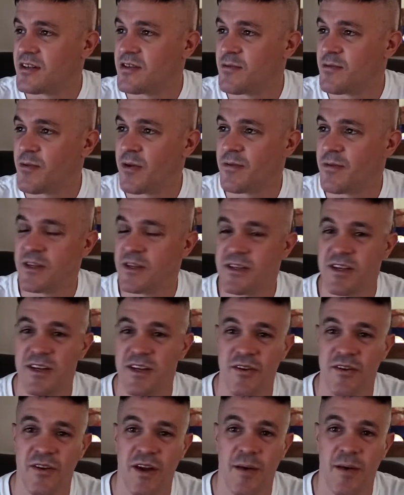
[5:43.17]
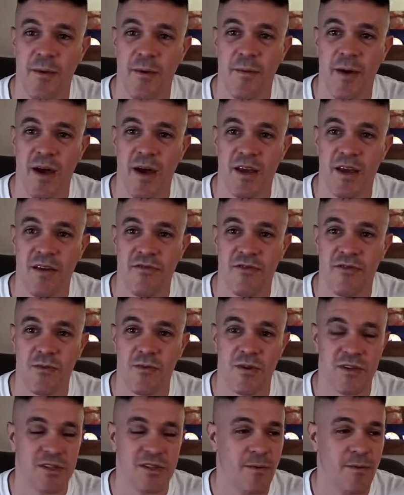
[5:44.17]
You've probably seen it on MMA if you
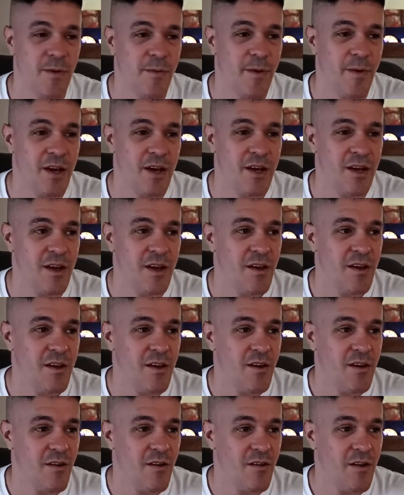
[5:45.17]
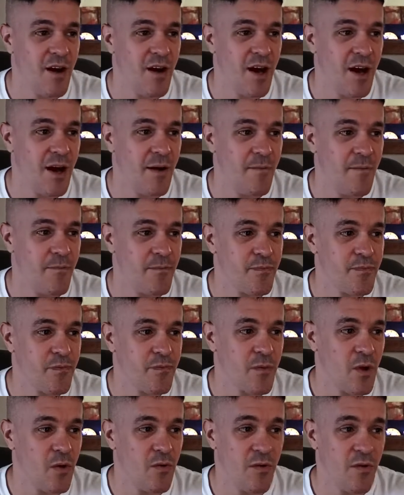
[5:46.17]
watch MMA,
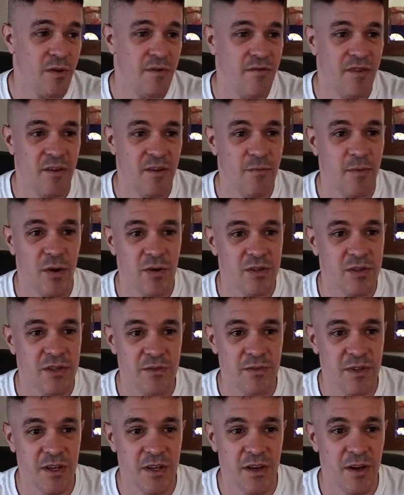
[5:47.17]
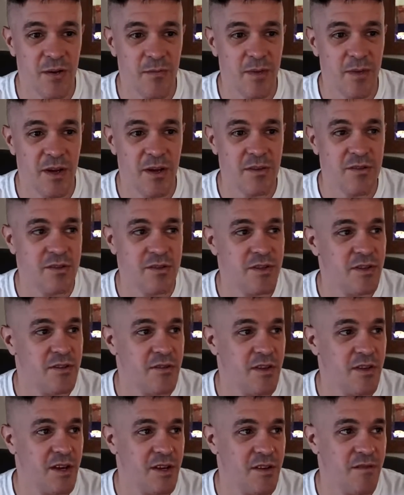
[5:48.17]
or even in boxing with the low blows.
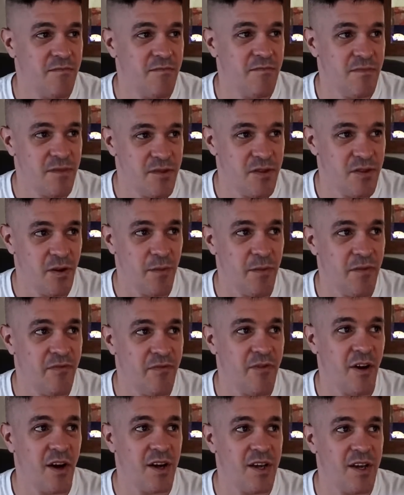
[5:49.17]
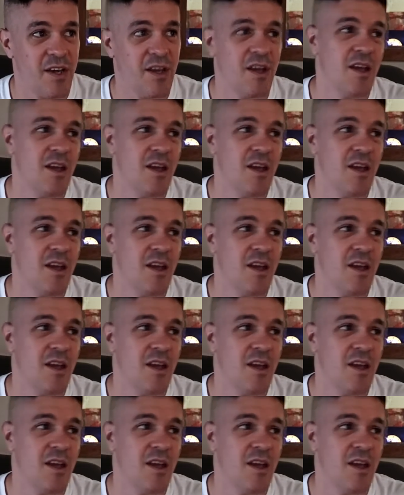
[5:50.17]
They stop the fight.